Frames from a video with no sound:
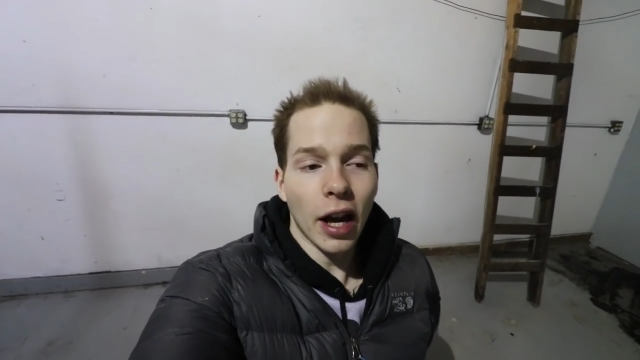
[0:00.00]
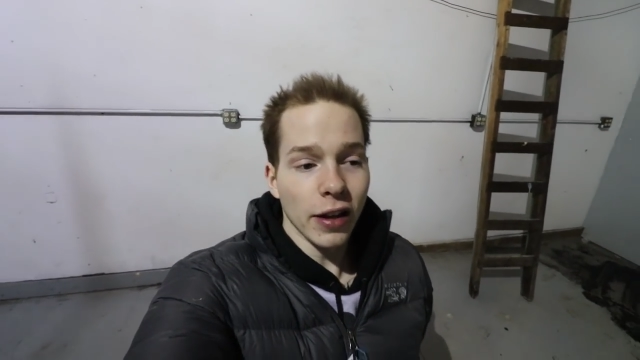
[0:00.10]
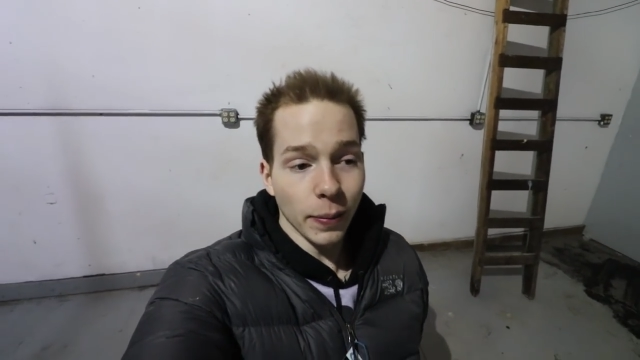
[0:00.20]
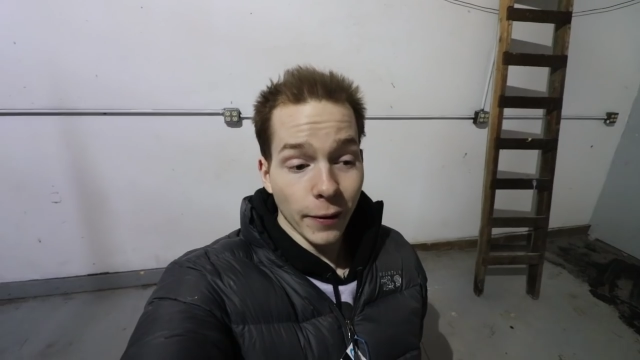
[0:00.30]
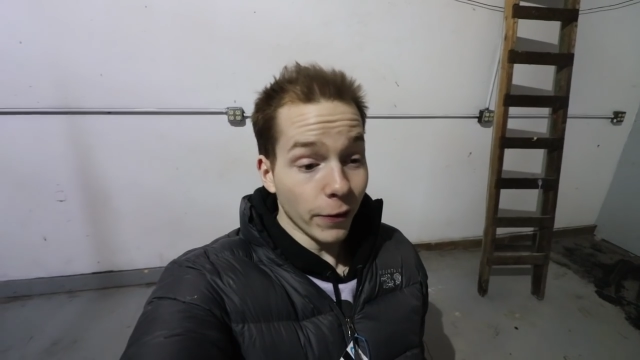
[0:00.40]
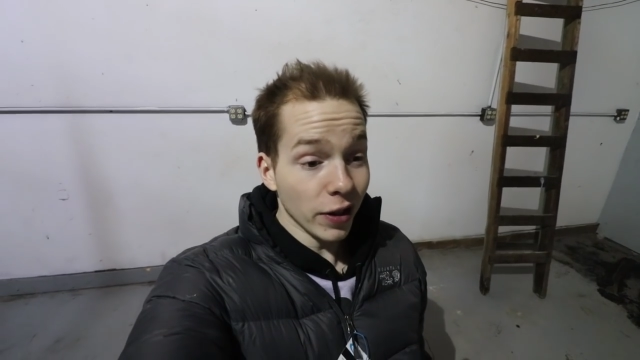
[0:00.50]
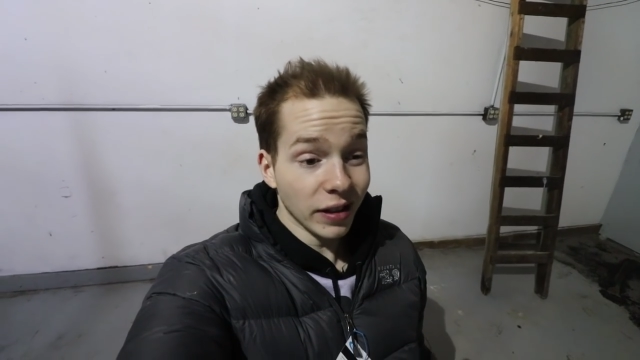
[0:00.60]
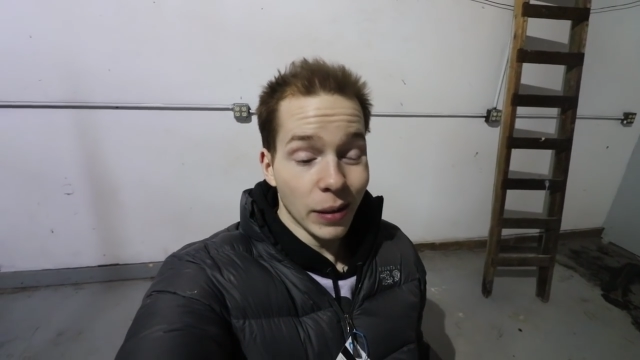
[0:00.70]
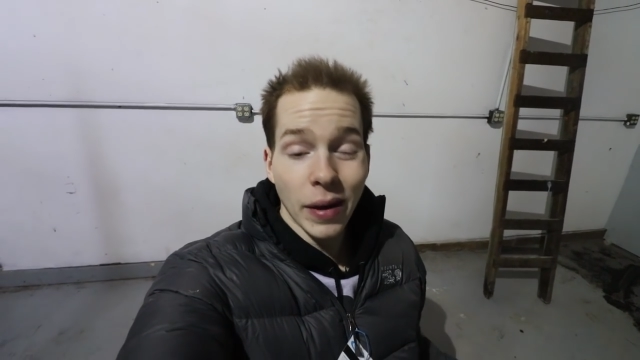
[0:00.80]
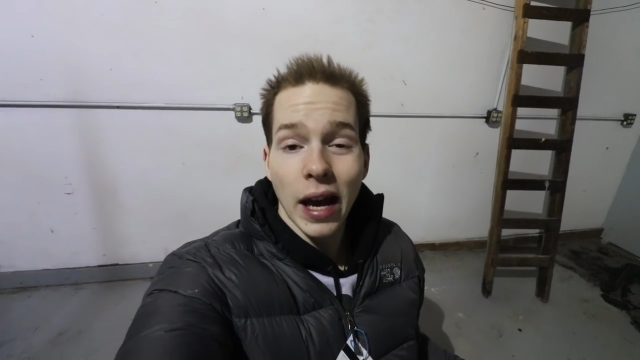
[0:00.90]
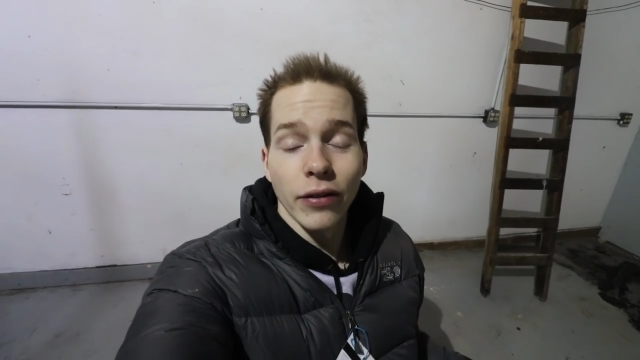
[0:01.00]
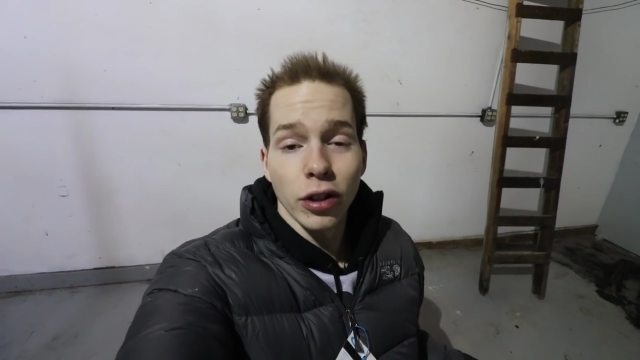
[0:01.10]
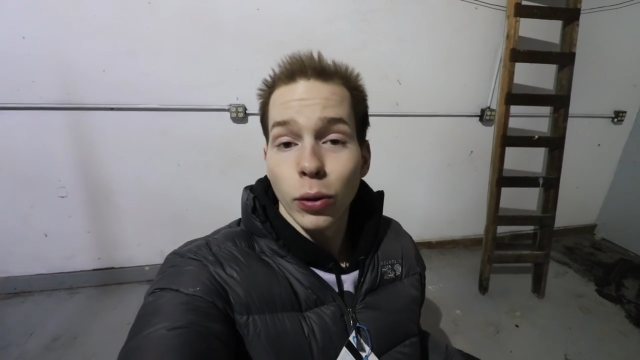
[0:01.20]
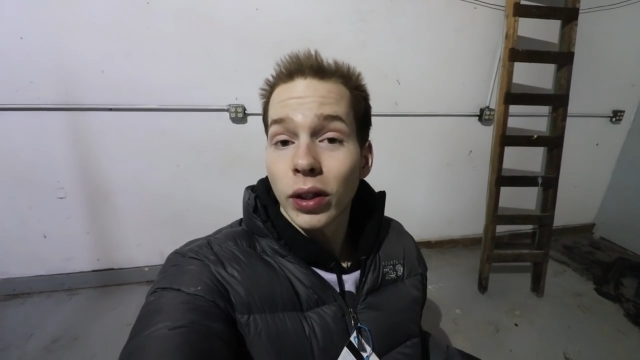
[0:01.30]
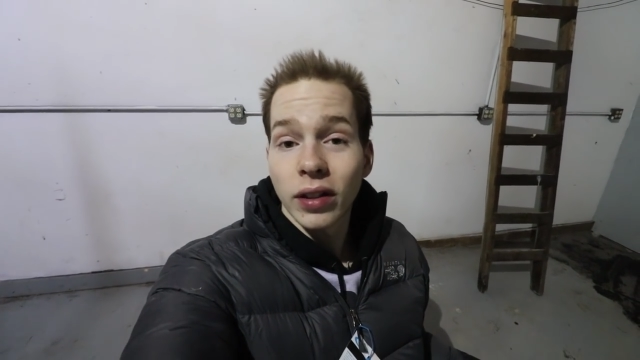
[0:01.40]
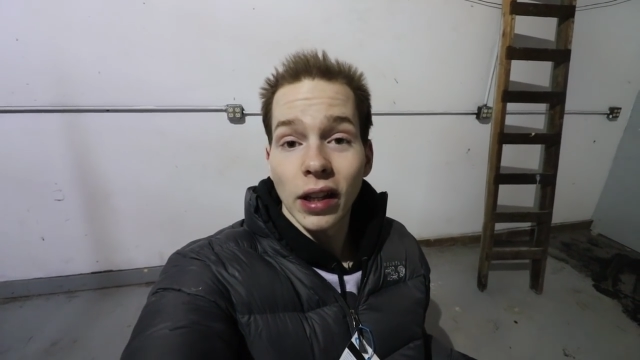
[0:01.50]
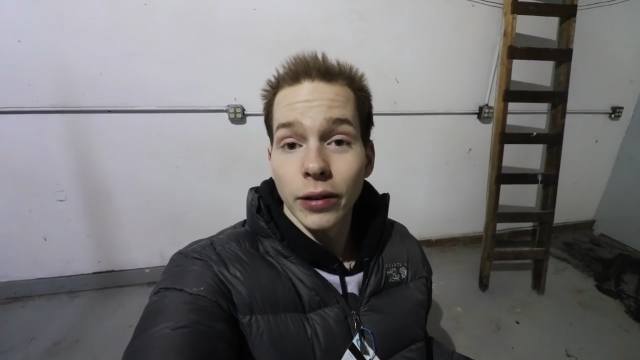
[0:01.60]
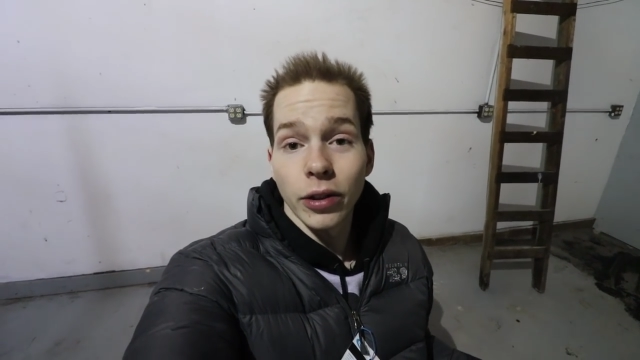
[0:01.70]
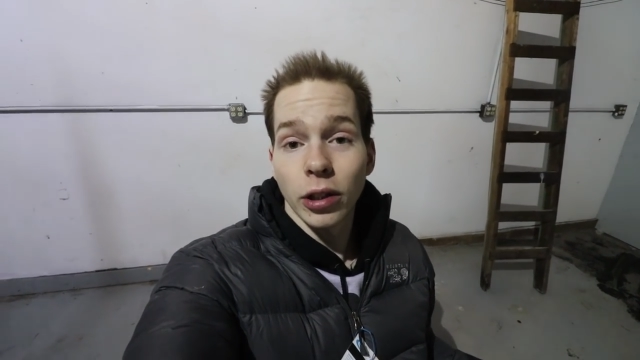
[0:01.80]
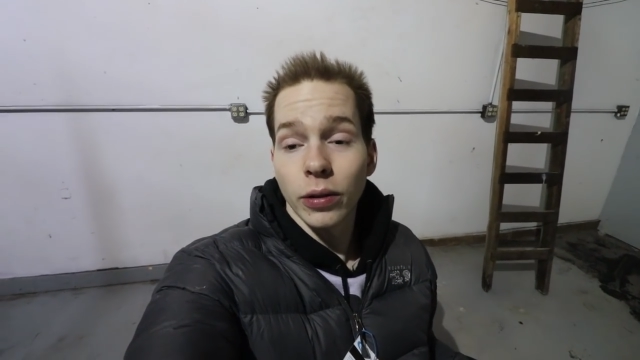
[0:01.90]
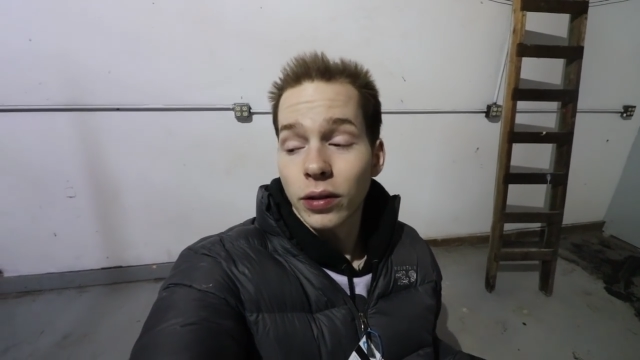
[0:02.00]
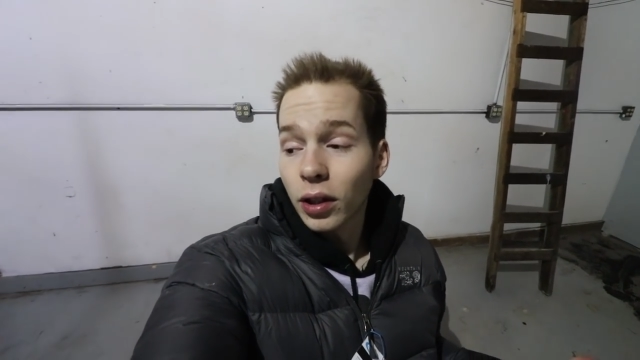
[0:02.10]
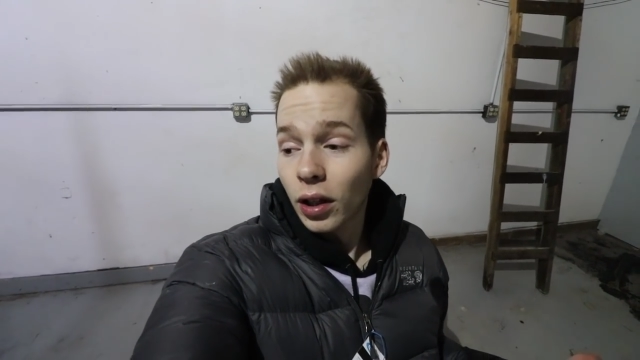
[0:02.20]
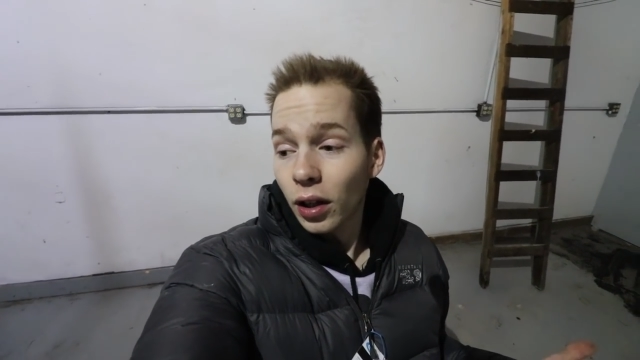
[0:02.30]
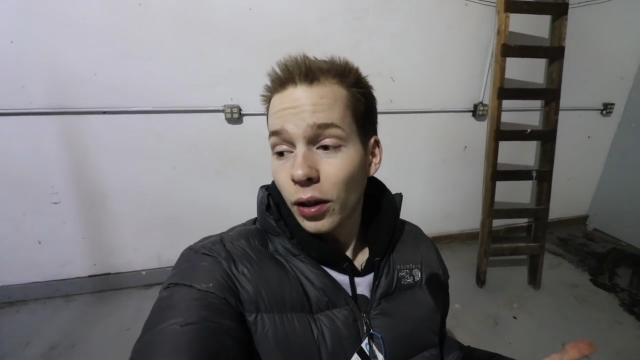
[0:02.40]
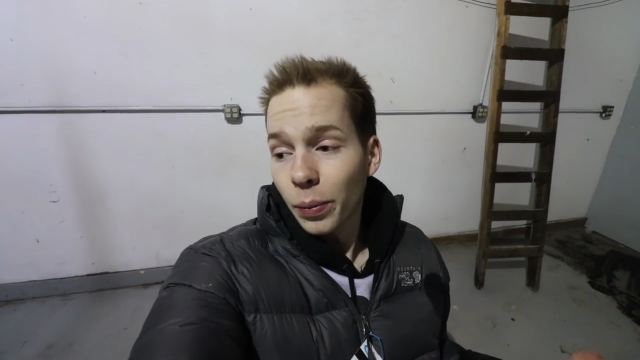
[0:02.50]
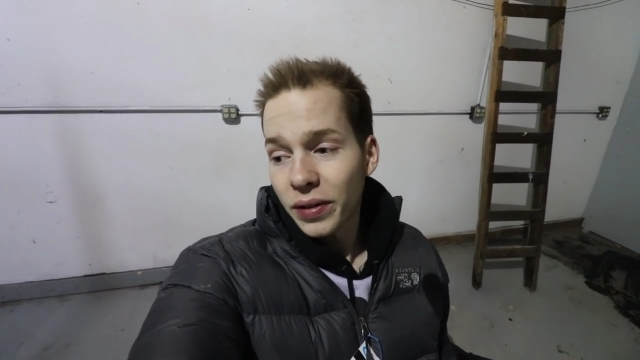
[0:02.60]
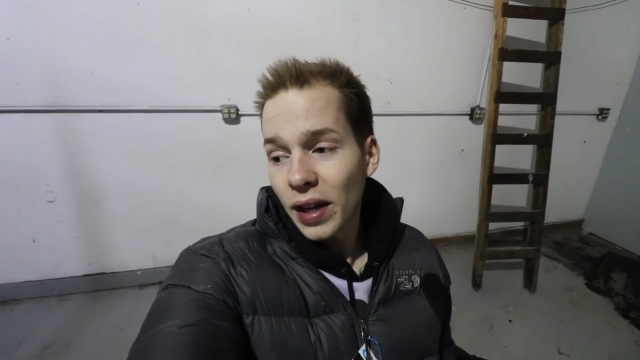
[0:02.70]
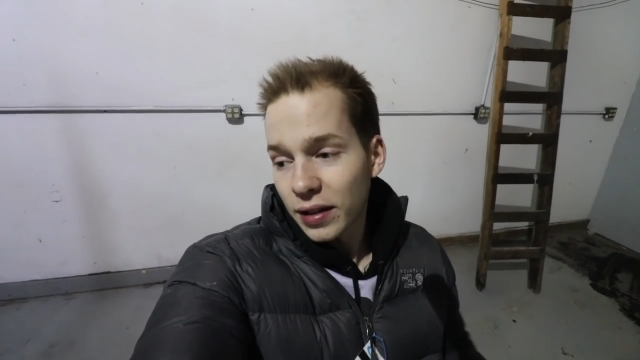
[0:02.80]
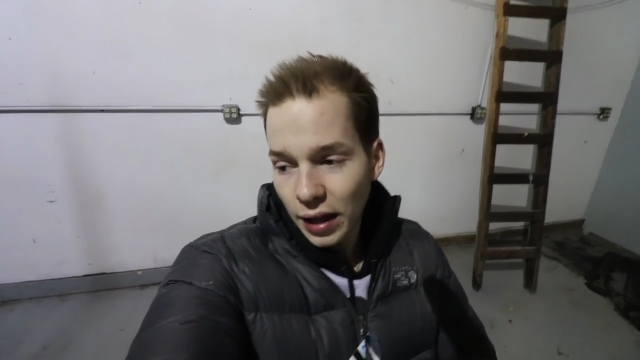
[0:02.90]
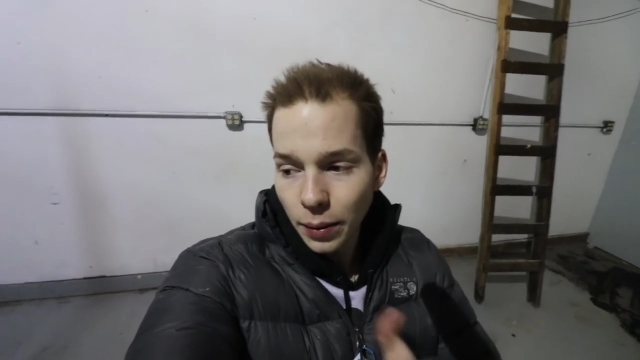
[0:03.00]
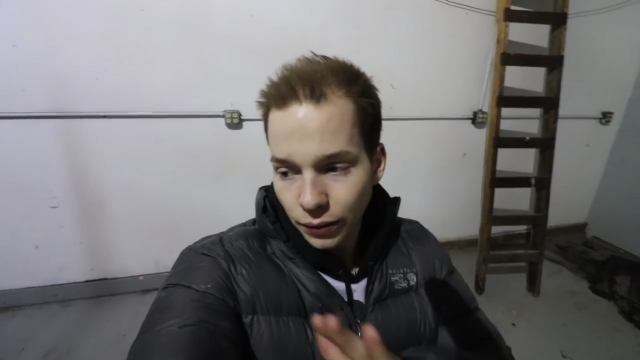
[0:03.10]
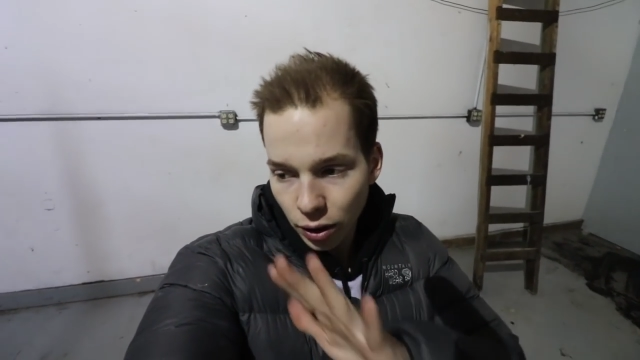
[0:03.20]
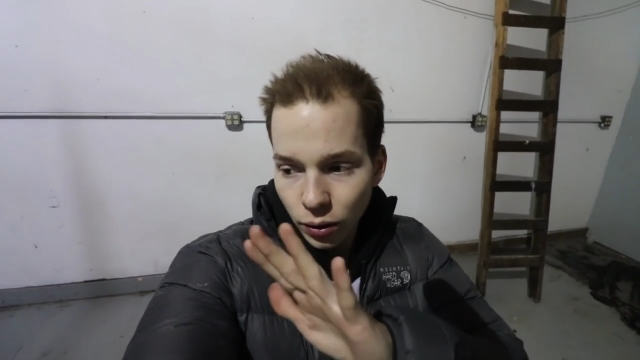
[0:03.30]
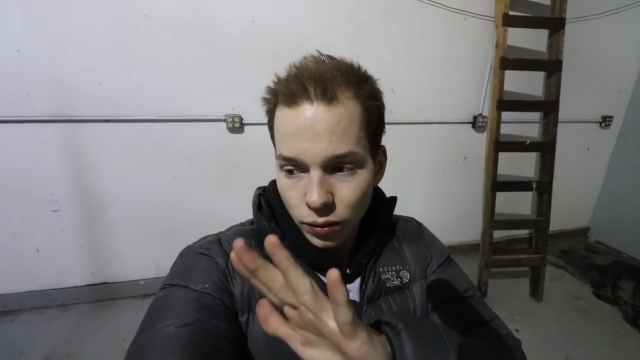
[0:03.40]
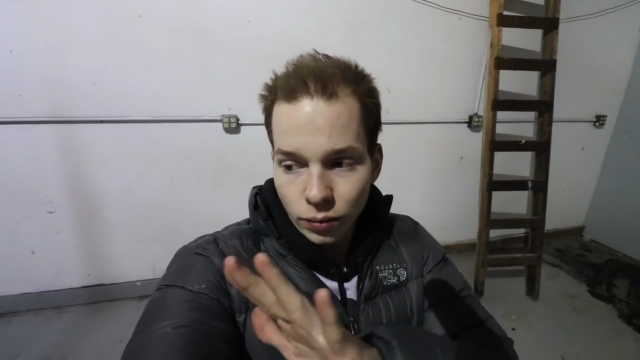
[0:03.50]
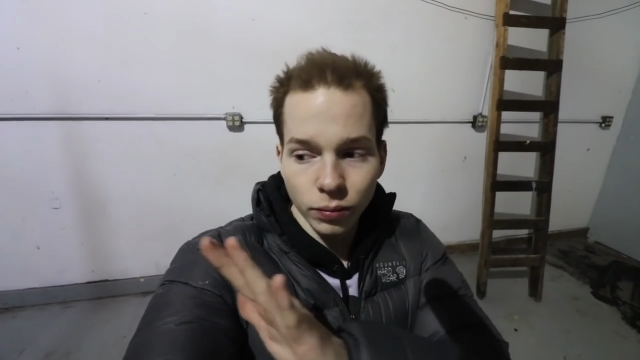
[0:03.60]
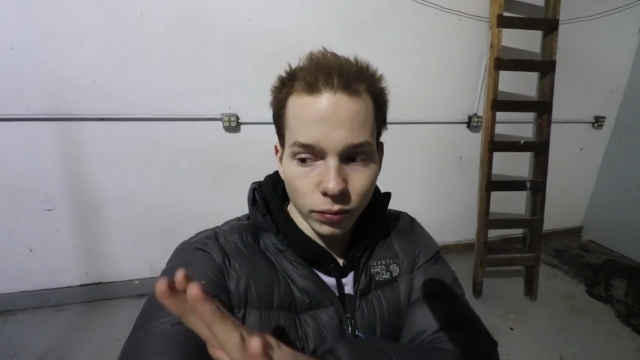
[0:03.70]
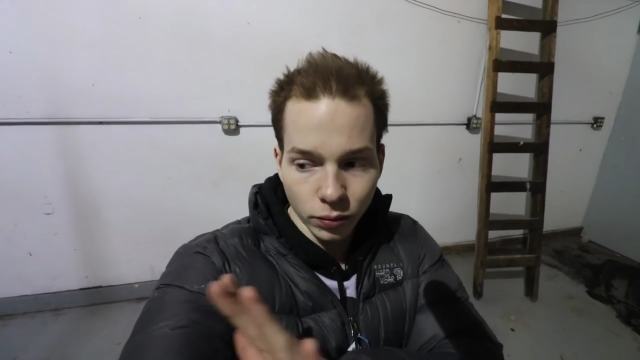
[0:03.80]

This is my first time ever doing daily videos, besides gaming videos.